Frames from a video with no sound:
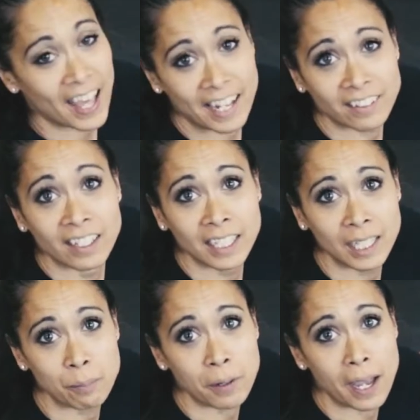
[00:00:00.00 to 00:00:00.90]
that
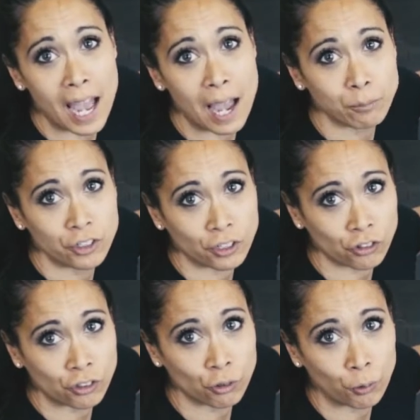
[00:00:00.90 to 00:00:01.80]
hip
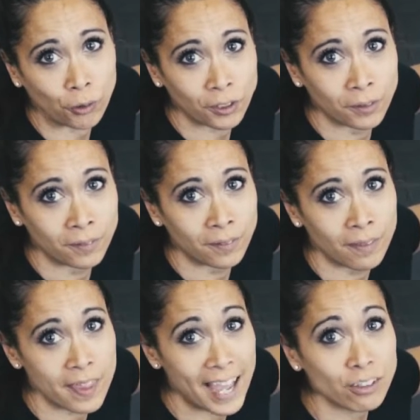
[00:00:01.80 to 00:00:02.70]
abduction torque.
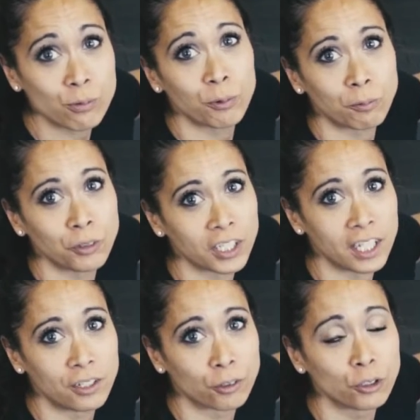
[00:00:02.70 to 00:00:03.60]
That's what will
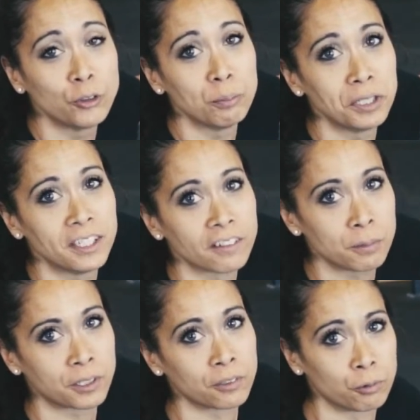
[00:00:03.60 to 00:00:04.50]
get your glute medius,
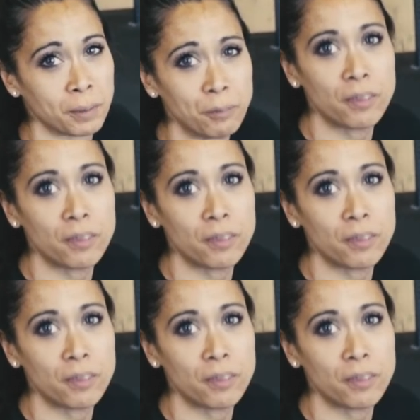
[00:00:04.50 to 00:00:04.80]
because remember